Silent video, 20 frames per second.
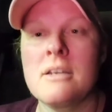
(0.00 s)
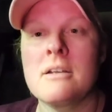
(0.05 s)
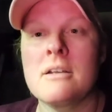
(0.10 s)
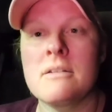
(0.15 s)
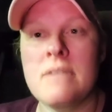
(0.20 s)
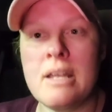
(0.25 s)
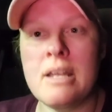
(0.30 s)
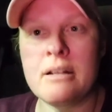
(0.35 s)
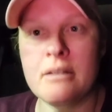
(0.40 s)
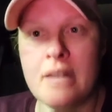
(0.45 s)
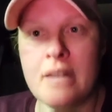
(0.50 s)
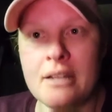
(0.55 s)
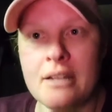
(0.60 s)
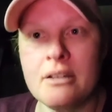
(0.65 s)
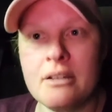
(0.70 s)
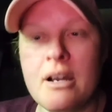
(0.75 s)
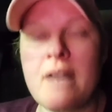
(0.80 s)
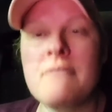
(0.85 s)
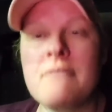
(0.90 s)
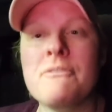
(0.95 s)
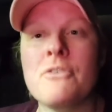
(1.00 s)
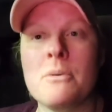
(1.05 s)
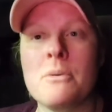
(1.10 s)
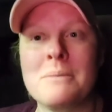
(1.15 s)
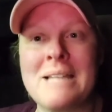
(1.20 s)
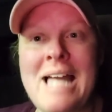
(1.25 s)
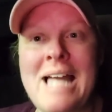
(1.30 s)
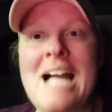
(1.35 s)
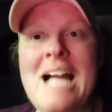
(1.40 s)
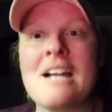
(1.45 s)
that yeah. that come from
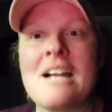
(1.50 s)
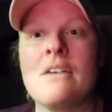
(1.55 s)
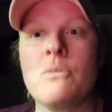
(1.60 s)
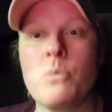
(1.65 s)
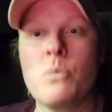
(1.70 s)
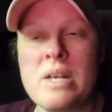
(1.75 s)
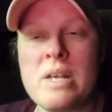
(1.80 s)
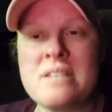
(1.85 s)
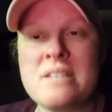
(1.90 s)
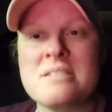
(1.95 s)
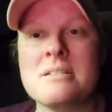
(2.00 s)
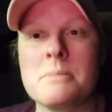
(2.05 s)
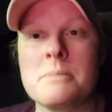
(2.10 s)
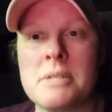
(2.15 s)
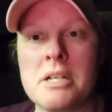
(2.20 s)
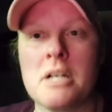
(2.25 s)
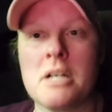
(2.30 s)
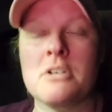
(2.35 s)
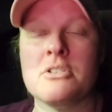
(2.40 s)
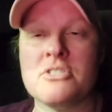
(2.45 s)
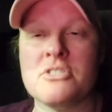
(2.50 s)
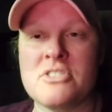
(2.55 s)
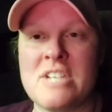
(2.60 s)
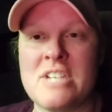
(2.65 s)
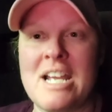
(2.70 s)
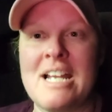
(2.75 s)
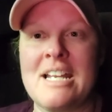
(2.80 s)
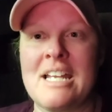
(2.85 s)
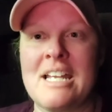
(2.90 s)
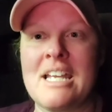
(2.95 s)
lack of wisdom and
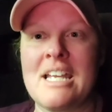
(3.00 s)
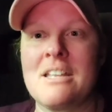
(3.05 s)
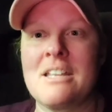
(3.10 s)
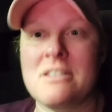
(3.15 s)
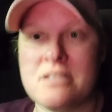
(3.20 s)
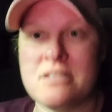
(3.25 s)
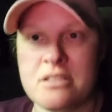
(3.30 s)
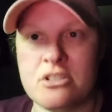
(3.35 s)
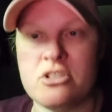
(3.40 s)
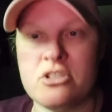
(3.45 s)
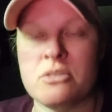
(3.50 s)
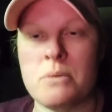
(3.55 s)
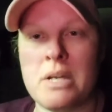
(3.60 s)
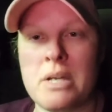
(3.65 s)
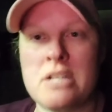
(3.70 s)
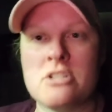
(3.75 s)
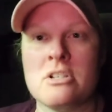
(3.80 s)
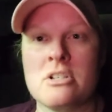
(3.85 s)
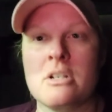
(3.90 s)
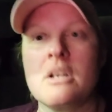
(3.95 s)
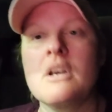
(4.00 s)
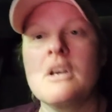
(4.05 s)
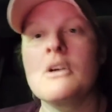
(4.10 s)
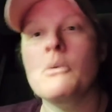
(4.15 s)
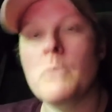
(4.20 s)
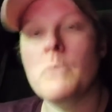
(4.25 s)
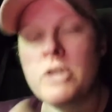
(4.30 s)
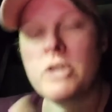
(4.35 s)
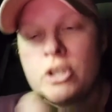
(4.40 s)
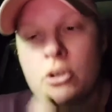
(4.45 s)
understanding in the situation
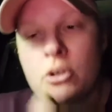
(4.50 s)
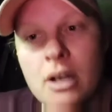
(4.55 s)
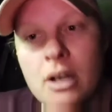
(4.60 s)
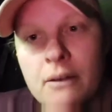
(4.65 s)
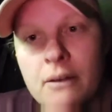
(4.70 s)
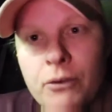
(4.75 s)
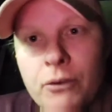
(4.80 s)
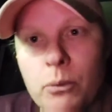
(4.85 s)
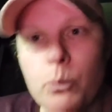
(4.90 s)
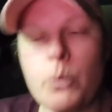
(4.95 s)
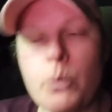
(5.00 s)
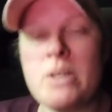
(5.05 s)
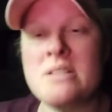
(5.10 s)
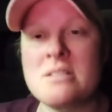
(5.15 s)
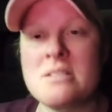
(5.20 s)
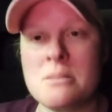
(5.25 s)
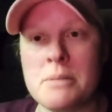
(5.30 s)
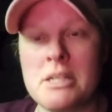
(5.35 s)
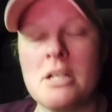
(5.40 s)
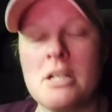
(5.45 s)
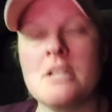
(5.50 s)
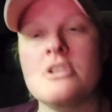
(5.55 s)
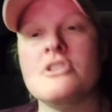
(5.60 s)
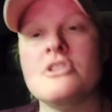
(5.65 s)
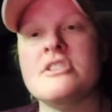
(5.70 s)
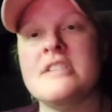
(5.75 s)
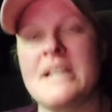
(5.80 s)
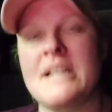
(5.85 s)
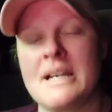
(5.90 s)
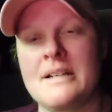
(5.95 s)
when you come from wisdom and
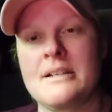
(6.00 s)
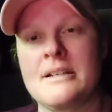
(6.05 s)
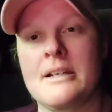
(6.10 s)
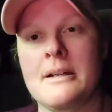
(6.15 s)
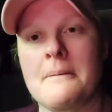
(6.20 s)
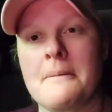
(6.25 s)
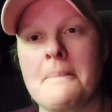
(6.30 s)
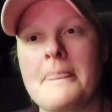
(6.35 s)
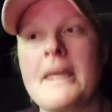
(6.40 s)
understanding